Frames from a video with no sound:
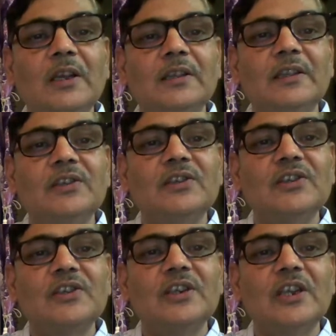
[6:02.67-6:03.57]
this is
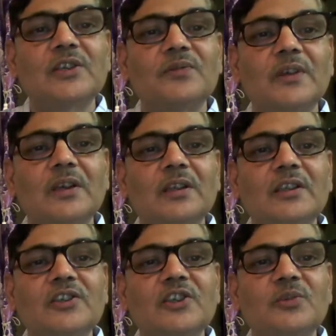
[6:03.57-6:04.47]
index finger,
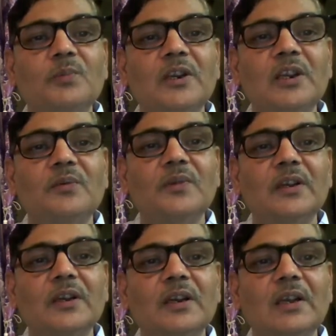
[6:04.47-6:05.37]
this is middle
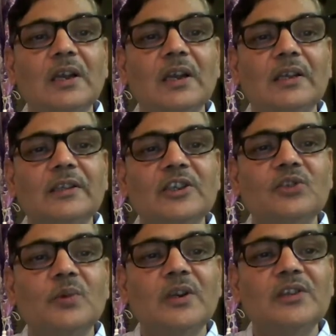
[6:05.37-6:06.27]
finger, this
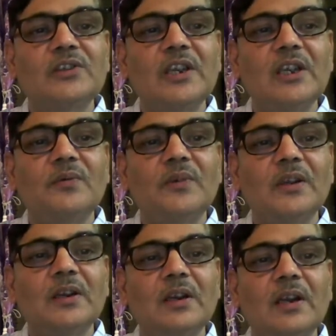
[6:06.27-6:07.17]
one is ring
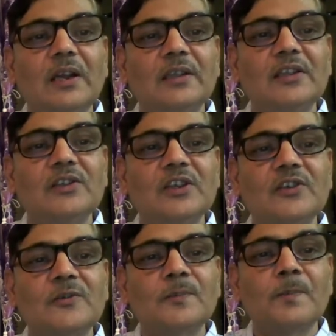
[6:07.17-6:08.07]
finger, and this
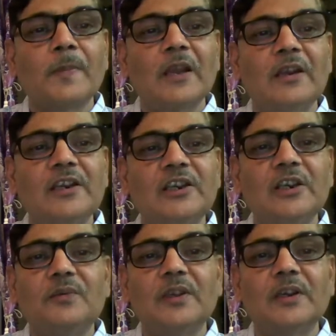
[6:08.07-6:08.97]
is little
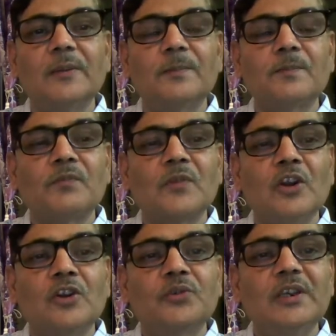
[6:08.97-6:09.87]
finger.
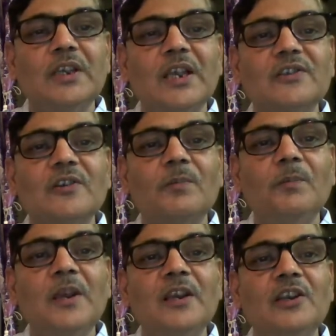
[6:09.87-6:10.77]
So in case of
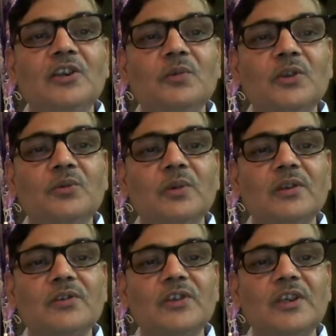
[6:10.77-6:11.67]
male individual,
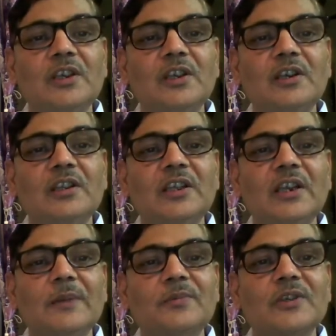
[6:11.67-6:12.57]
see here in the
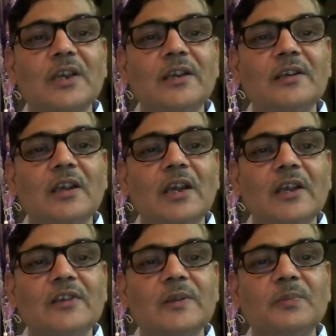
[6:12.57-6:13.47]
left side,
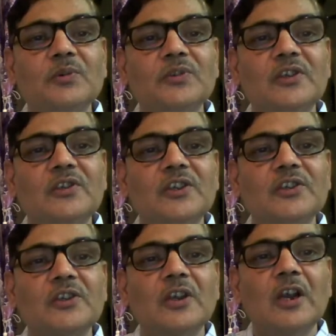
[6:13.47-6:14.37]
suppose this is
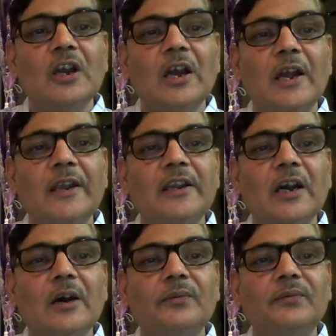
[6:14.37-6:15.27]
hand of